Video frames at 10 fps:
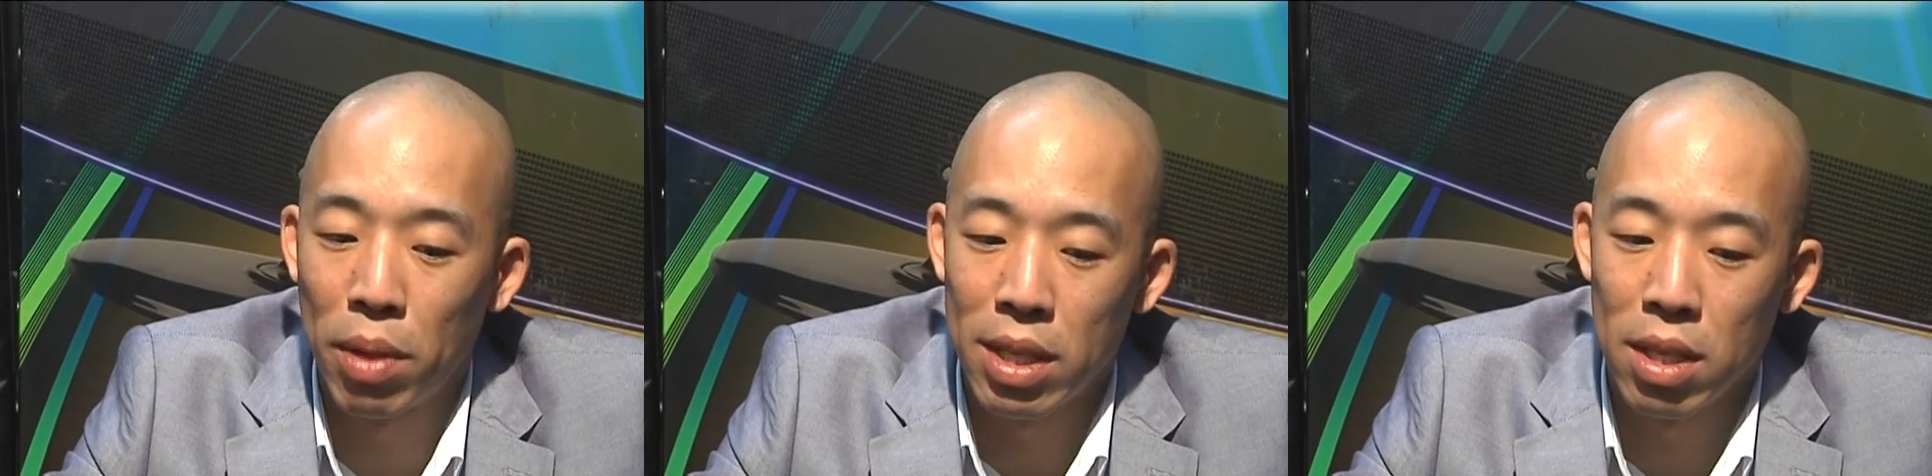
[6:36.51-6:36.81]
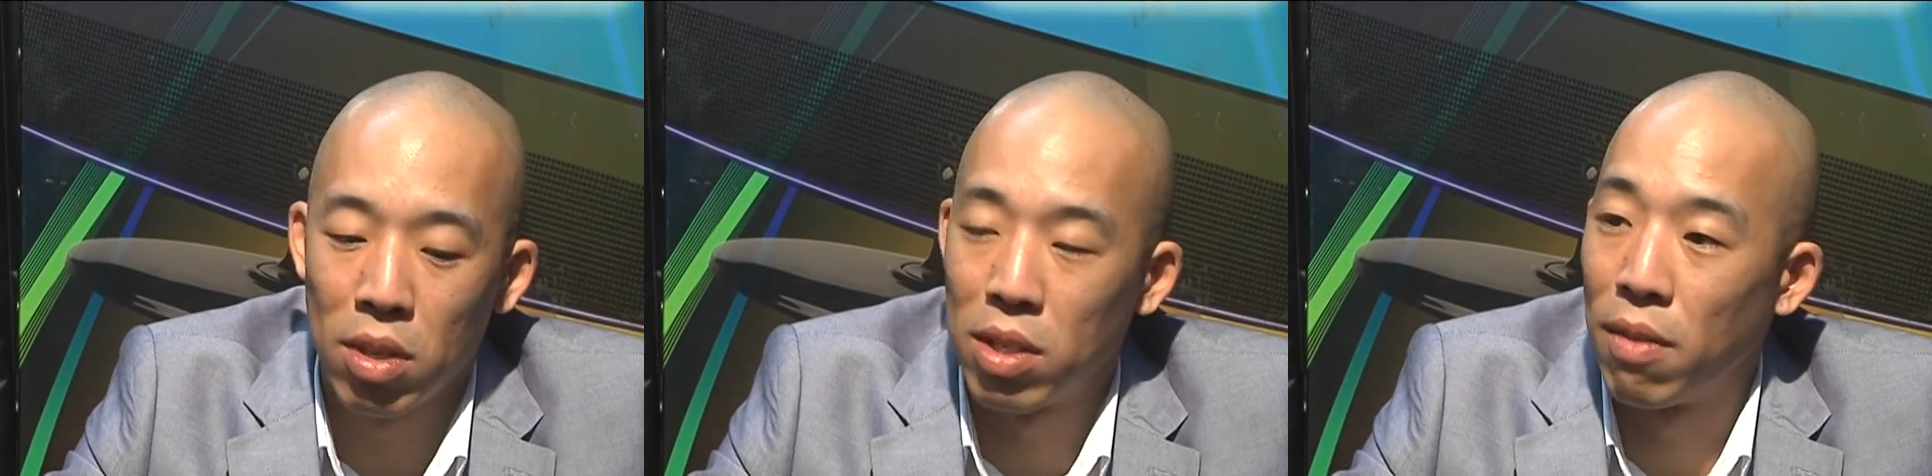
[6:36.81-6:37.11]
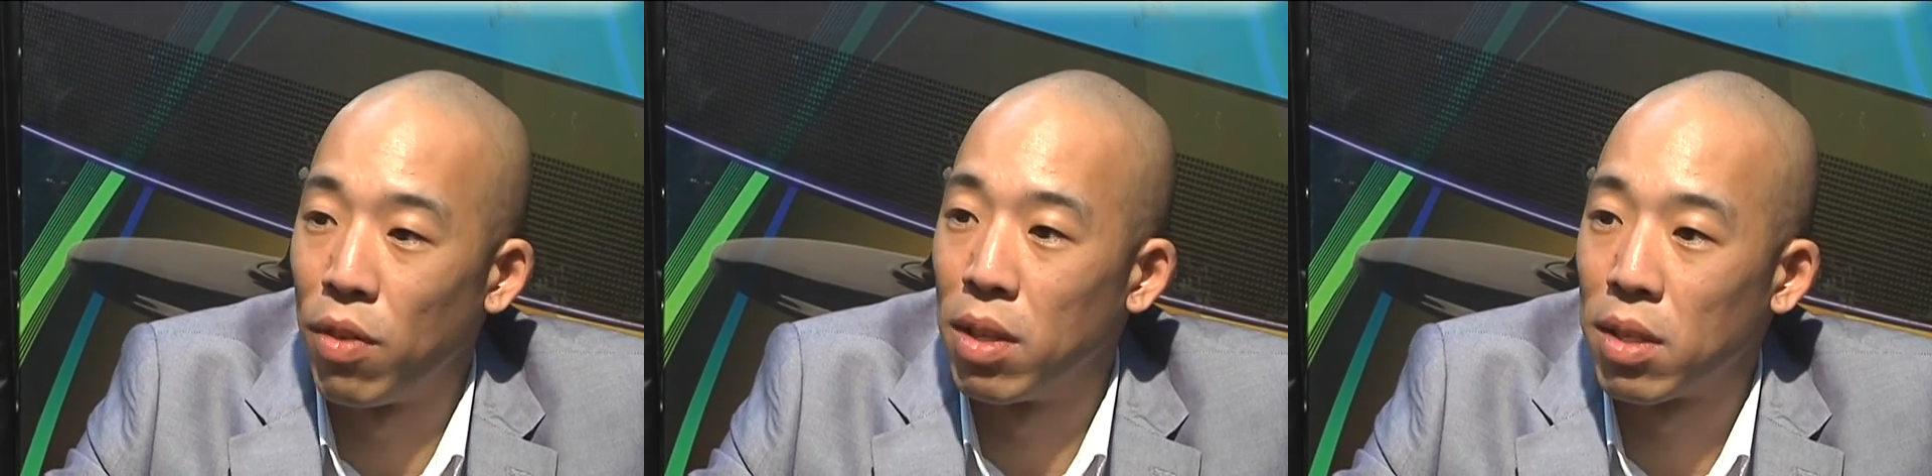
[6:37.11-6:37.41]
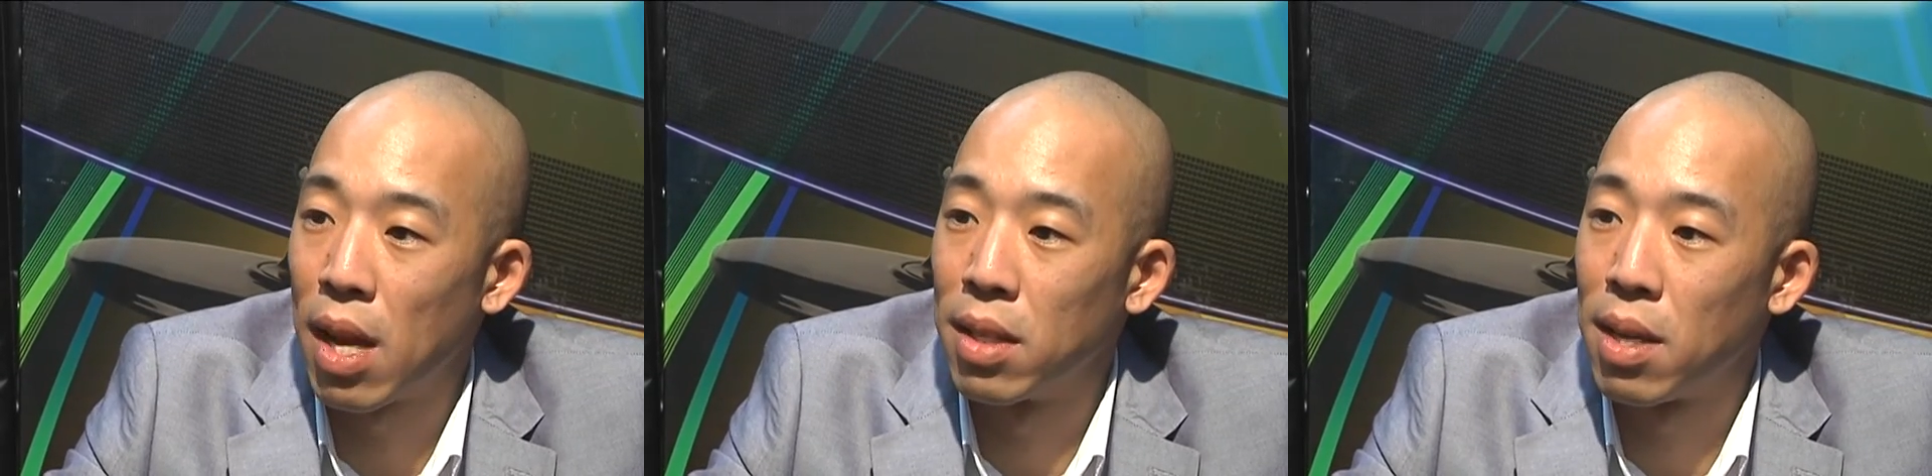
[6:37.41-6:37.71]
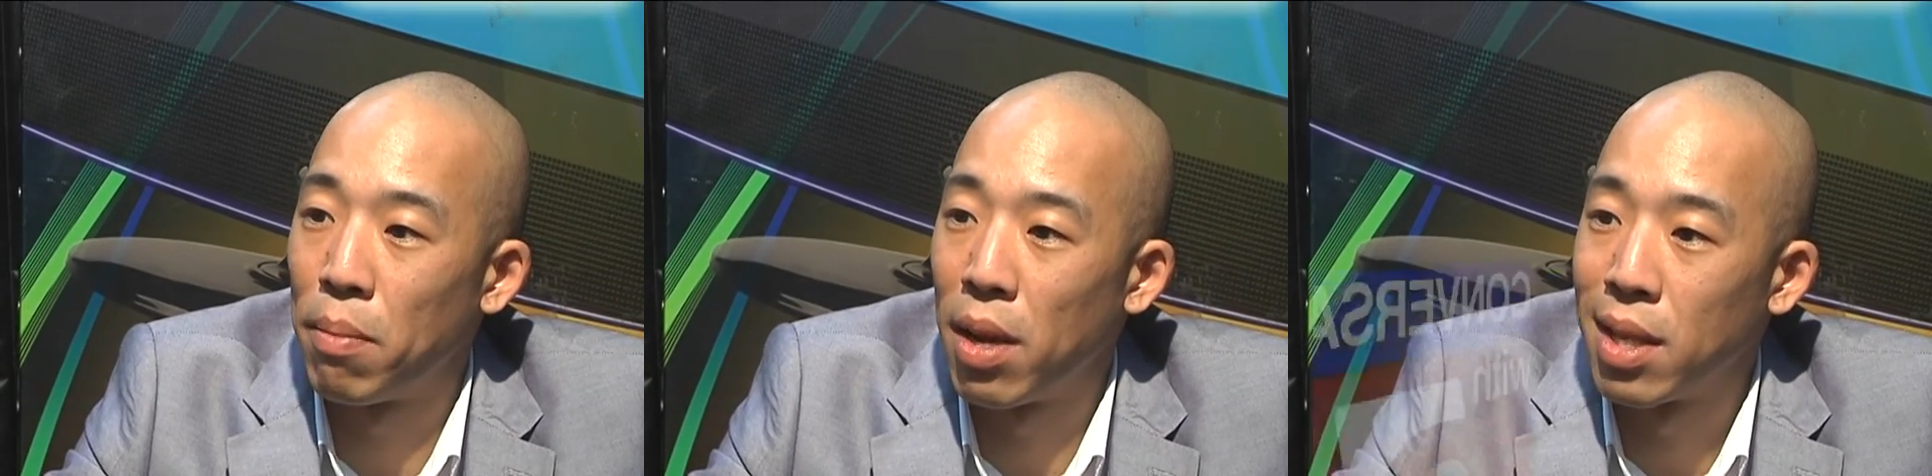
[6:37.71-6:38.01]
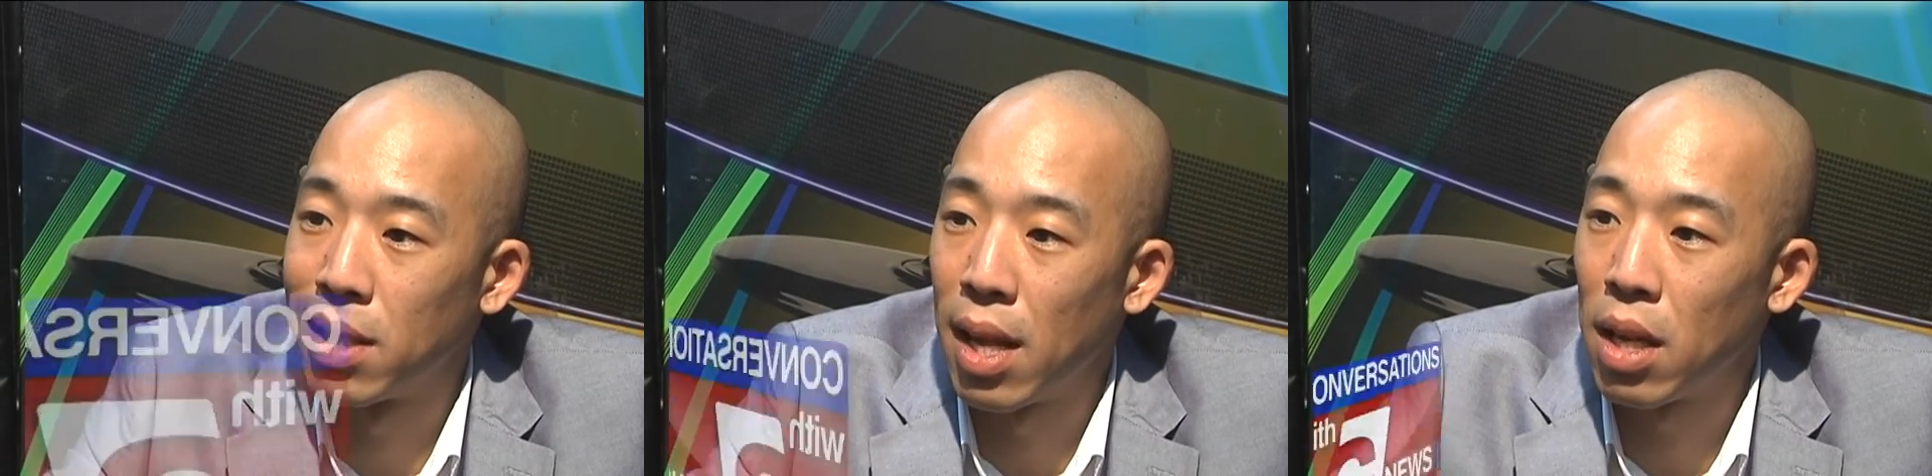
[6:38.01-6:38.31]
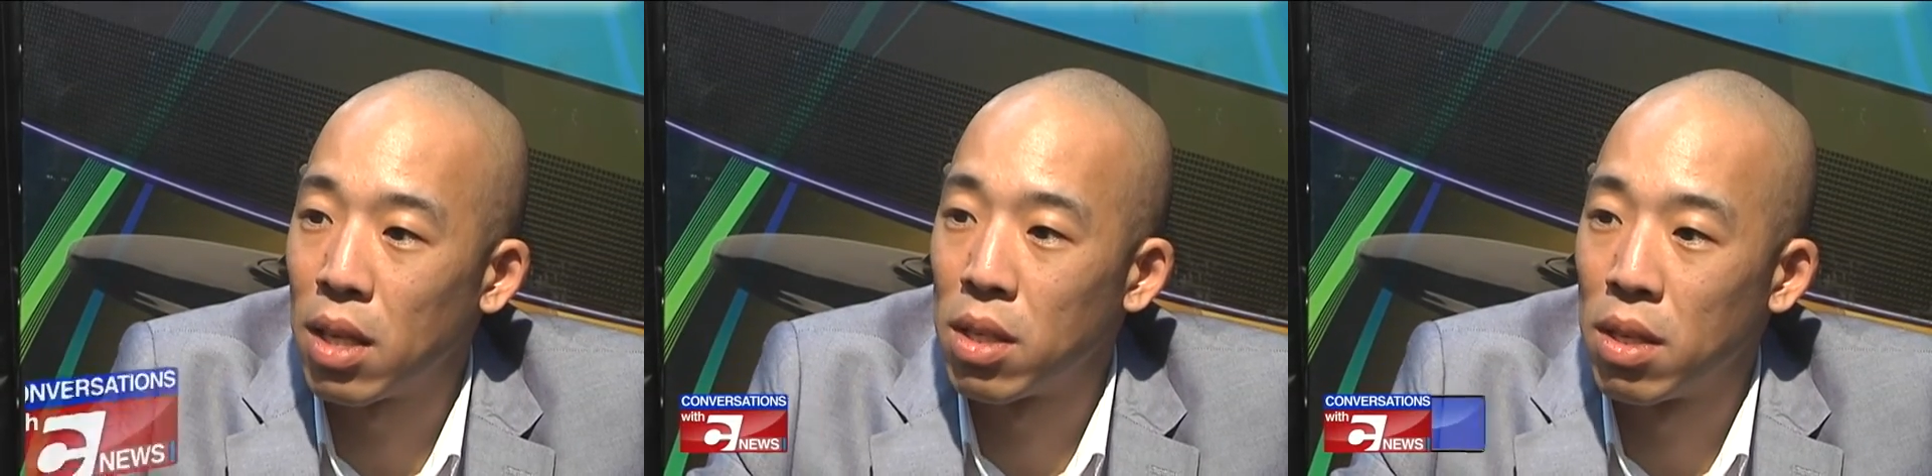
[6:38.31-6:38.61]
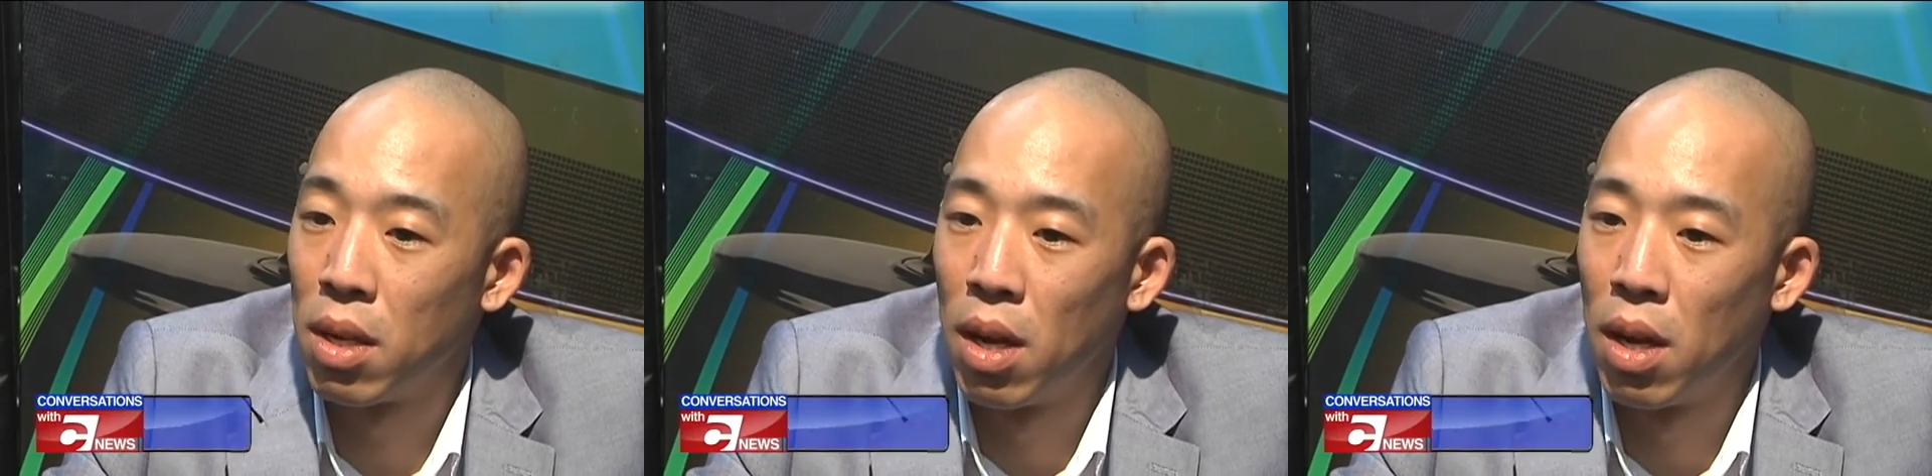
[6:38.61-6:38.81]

places there's different type of aesthetics.